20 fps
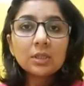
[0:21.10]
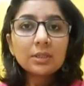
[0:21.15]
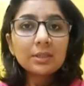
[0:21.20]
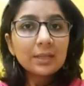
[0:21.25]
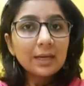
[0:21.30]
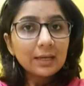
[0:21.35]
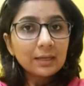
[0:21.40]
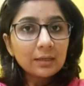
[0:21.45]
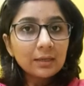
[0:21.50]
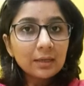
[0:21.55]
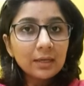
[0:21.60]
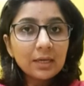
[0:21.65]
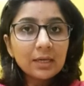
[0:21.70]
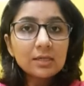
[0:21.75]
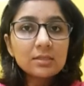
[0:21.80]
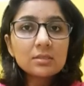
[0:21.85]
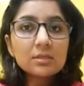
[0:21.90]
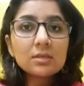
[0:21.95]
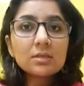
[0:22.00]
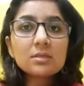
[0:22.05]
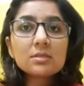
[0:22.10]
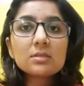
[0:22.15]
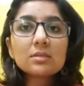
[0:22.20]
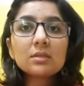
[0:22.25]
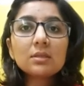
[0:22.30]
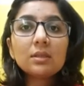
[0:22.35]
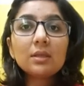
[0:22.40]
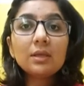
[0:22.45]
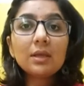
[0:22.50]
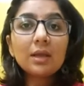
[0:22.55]
that age
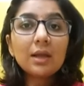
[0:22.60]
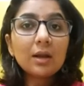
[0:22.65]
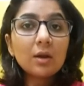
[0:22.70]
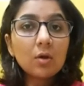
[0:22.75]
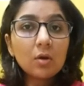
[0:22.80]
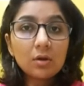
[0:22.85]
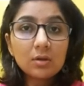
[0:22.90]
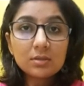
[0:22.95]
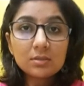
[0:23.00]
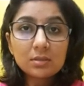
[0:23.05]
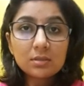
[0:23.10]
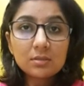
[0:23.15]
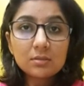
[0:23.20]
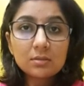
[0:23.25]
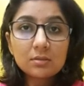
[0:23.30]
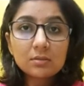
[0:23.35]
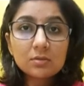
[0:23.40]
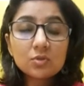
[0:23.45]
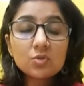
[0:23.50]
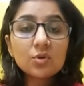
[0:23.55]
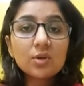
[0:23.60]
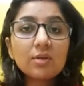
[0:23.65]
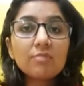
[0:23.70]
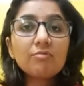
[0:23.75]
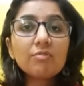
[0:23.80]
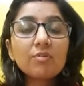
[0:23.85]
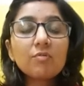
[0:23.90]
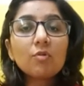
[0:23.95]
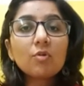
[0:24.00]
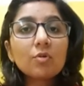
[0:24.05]
is the adolescence. So if
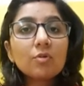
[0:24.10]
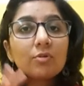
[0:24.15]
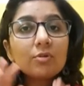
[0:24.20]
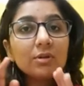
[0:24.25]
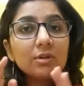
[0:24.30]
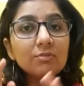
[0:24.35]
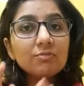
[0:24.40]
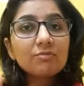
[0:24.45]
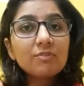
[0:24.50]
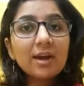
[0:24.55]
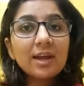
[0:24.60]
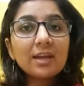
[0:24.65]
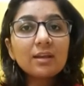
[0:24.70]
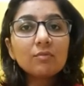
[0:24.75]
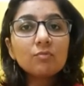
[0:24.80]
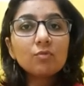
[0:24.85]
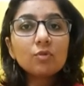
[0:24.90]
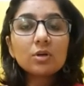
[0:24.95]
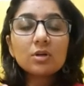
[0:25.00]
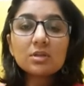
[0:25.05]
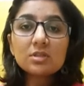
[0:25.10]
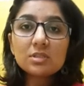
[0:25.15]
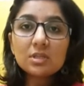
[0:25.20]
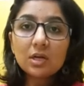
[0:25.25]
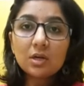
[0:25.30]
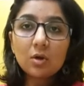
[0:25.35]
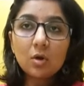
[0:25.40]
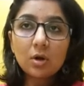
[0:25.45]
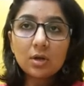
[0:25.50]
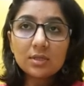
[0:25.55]
we want to define what is
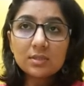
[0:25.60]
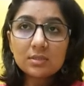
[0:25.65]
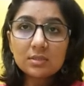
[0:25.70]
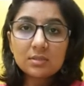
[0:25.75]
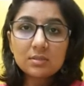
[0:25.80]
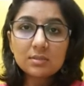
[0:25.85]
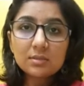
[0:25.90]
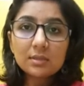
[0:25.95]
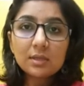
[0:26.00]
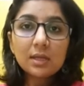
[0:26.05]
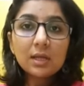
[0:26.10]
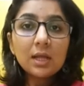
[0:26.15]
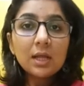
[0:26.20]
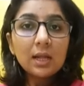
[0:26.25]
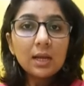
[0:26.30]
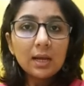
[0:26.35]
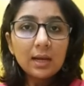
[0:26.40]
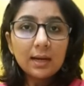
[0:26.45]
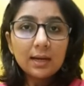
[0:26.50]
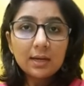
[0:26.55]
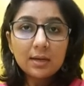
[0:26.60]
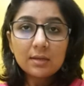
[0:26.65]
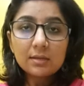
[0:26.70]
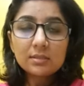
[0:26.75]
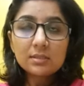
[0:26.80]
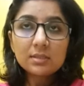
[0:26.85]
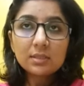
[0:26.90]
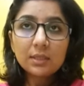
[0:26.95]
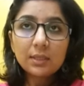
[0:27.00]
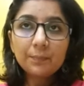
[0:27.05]
adolescence, let
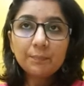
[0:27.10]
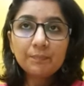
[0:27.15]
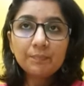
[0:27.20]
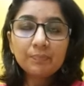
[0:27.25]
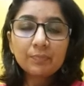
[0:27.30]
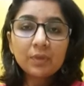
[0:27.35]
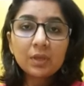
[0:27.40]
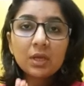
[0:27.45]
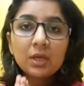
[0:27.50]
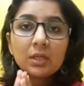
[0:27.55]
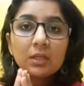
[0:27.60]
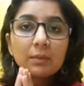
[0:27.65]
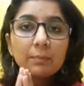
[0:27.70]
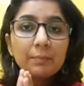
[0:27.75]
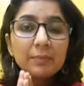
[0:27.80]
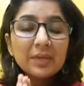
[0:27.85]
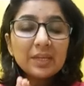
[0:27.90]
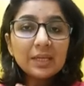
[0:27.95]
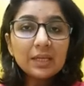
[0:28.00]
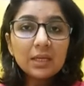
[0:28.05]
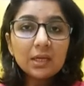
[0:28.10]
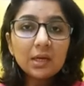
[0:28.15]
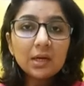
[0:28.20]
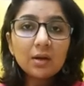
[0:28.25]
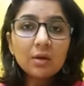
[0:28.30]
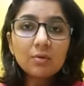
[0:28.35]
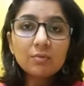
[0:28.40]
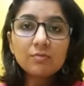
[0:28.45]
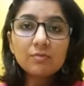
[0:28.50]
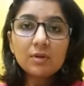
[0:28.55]
us see. The period
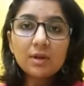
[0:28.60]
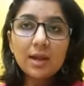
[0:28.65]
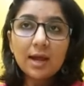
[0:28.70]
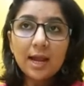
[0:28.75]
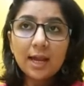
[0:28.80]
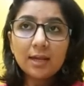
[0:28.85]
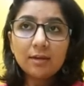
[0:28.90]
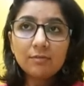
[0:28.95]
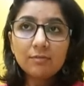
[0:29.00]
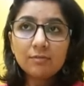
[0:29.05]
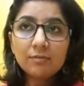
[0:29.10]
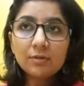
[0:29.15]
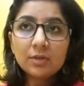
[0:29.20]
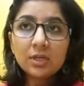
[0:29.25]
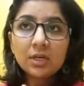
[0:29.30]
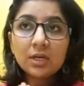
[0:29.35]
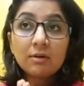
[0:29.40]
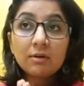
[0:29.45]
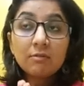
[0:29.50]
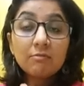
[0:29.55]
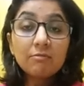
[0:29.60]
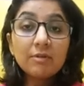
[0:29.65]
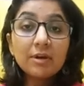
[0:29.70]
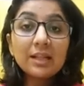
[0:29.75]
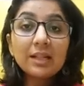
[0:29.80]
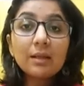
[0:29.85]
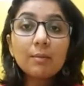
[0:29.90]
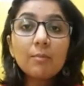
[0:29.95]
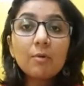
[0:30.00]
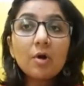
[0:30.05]
of life
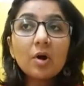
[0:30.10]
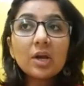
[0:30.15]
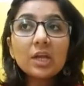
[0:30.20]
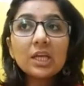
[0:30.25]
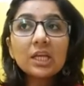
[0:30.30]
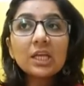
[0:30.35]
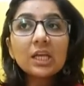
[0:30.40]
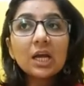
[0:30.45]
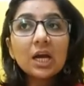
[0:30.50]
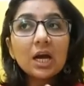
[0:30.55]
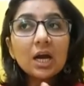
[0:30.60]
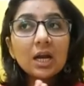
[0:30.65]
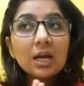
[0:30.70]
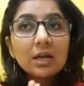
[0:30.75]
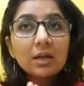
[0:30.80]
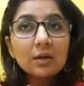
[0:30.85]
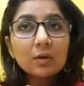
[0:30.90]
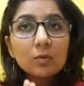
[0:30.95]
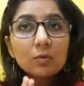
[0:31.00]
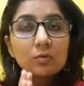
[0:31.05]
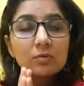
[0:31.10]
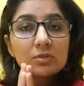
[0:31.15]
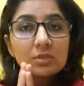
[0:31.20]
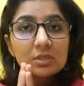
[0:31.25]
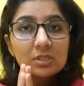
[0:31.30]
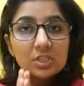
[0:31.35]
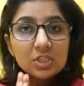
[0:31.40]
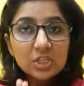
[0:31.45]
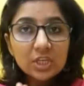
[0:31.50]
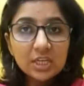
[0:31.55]
when the body undergoes
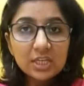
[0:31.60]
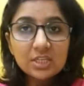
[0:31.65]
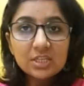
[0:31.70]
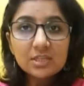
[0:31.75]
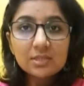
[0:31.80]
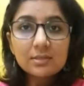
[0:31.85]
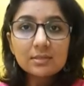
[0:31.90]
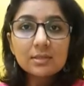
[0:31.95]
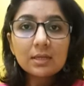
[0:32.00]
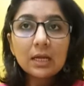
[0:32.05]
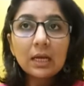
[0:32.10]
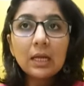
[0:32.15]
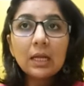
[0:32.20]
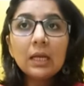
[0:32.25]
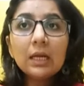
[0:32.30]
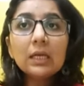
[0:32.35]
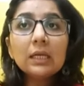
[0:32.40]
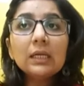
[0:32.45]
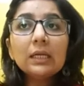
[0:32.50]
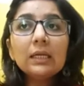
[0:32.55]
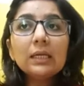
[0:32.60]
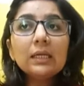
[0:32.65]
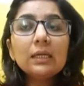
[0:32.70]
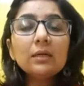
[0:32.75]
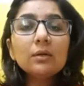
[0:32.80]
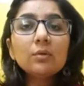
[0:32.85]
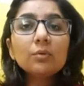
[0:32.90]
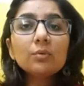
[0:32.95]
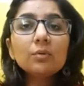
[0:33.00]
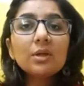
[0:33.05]
changes
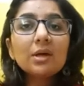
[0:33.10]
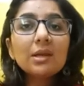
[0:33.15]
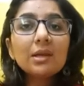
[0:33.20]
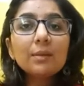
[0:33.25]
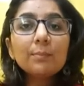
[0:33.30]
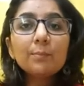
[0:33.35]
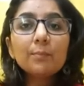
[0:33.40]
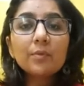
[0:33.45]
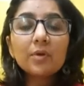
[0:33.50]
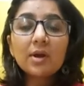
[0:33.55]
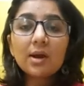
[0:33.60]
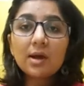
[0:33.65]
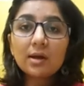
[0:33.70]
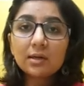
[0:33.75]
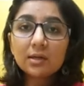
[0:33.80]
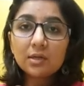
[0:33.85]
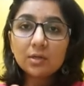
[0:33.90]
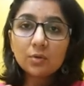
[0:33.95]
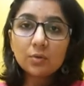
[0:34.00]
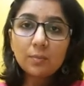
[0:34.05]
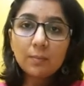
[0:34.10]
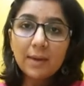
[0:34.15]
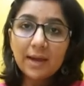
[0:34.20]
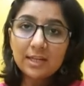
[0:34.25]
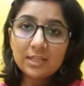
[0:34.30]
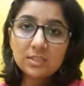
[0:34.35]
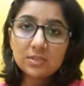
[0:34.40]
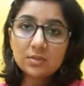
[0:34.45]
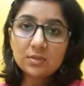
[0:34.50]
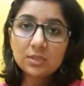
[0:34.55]
leading to the reproductive
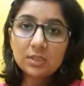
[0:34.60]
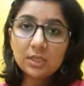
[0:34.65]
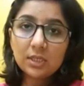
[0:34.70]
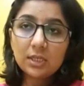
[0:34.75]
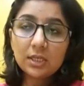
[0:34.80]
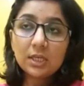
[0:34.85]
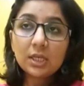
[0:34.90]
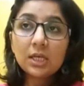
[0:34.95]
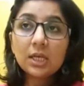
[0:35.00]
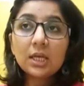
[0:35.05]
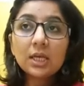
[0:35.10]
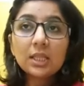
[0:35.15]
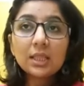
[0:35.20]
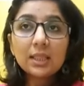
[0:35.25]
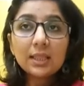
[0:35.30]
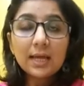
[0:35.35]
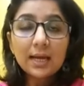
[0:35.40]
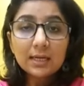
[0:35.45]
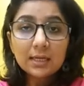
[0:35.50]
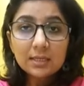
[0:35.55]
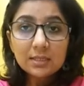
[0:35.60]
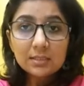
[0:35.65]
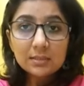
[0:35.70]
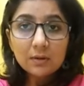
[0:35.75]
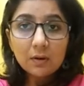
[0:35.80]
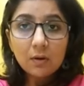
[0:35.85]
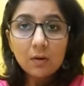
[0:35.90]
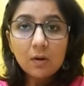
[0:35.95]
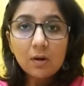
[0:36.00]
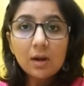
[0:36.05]
maturity, that is
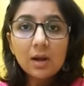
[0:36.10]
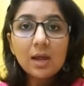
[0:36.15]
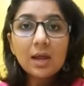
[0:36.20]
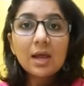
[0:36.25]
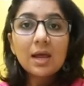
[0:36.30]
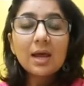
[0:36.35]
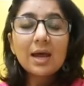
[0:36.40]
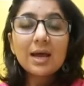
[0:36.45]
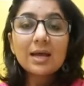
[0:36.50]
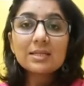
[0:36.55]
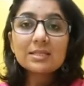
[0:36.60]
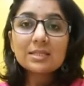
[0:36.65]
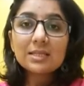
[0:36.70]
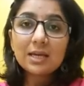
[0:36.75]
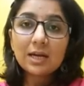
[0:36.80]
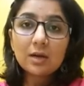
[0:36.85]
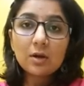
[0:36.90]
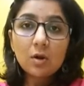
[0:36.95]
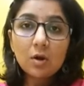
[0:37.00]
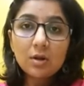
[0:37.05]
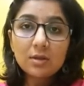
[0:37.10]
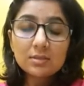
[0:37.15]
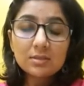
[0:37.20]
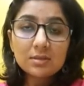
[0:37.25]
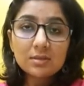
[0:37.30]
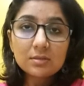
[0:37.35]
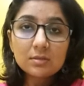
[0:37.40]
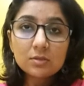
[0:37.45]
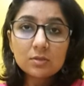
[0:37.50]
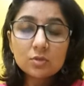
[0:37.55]
called as the
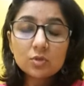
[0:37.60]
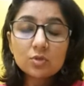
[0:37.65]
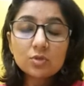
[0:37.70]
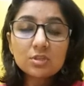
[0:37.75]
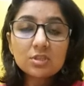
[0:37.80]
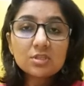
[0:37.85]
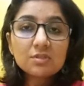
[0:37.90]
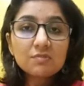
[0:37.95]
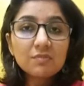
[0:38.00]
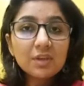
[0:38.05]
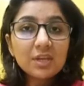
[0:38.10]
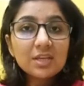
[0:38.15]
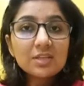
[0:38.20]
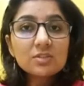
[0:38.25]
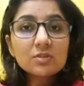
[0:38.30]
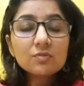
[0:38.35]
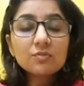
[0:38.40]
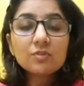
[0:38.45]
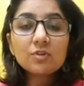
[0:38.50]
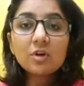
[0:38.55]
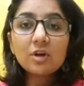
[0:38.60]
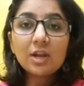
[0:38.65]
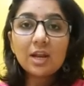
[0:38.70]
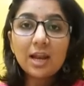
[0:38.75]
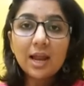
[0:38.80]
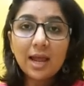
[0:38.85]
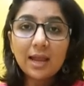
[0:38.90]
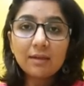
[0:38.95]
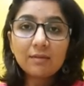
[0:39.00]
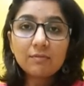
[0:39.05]
adolescence. So this phase of your
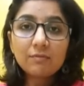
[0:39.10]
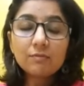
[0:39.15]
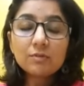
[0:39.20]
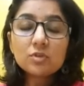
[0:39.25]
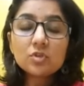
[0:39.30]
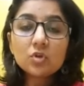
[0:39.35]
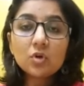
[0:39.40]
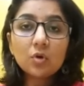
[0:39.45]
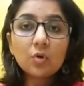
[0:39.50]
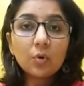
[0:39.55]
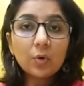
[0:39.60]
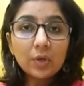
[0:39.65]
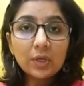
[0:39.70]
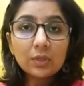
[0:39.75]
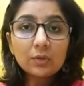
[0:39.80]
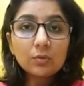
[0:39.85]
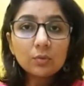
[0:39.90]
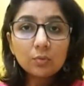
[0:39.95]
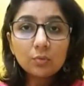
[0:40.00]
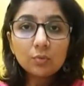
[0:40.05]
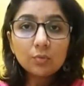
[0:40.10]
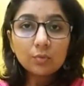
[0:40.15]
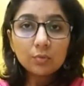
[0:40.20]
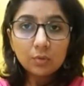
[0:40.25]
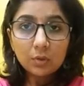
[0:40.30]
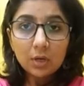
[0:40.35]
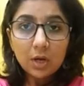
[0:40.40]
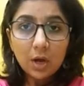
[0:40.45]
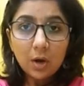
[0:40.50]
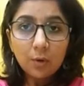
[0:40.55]
life which you are going through
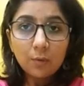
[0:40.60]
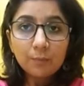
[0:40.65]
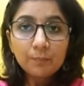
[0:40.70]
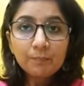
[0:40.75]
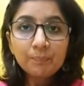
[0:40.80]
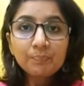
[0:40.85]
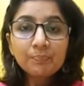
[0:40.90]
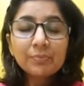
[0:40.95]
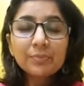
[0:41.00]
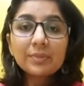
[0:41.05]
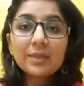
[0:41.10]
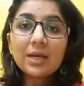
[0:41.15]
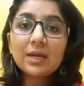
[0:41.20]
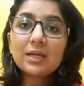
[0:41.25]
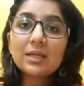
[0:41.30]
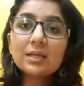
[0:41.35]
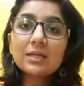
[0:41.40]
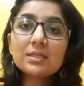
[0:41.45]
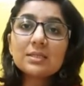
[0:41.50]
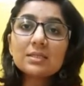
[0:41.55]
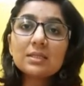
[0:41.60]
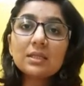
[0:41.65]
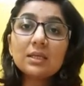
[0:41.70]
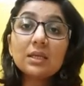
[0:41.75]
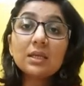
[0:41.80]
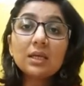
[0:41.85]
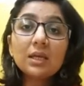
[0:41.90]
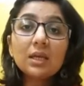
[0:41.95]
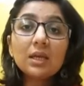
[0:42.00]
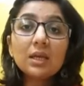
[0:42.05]
now, that is
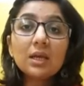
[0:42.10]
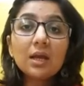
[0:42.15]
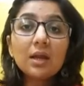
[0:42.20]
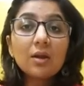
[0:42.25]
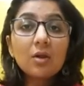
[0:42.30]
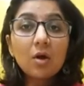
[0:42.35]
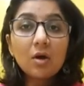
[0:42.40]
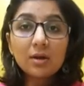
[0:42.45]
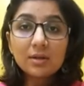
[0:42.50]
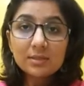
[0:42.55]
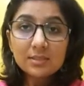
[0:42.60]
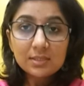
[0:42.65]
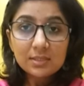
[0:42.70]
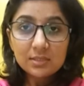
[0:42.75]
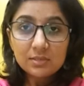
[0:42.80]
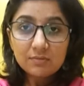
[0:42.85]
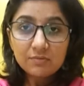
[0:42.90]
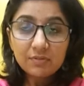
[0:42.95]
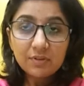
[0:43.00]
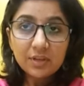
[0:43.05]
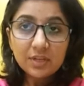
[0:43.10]
the adolescence